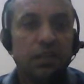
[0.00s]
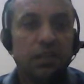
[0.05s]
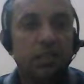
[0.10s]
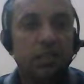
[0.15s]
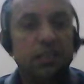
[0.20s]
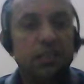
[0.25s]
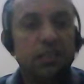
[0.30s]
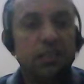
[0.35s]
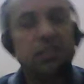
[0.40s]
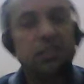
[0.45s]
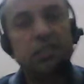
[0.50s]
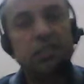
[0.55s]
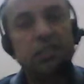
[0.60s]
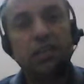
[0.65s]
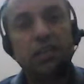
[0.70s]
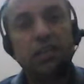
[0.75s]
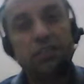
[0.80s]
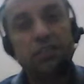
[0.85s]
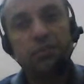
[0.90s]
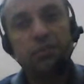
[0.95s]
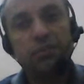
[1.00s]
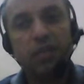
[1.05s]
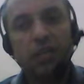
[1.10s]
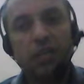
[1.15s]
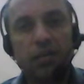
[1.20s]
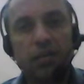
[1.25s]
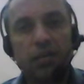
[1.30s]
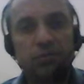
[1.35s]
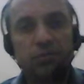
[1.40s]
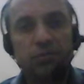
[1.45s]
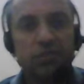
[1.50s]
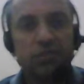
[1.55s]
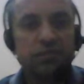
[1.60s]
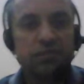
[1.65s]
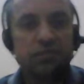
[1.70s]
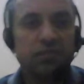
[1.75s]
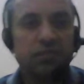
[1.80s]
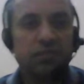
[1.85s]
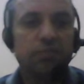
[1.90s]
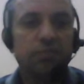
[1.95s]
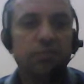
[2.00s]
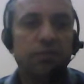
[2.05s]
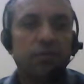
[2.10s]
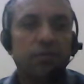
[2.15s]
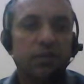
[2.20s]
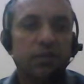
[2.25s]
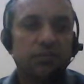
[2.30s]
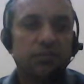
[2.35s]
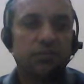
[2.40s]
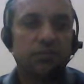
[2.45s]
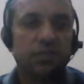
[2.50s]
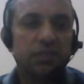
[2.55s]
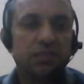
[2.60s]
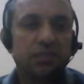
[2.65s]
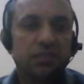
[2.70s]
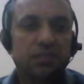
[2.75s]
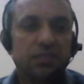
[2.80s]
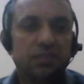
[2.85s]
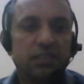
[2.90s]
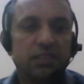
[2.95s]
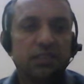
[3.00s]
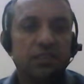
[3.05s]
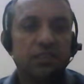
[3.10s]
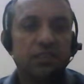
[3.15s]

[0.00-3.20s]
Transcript: In other, I would say, simple word, we can say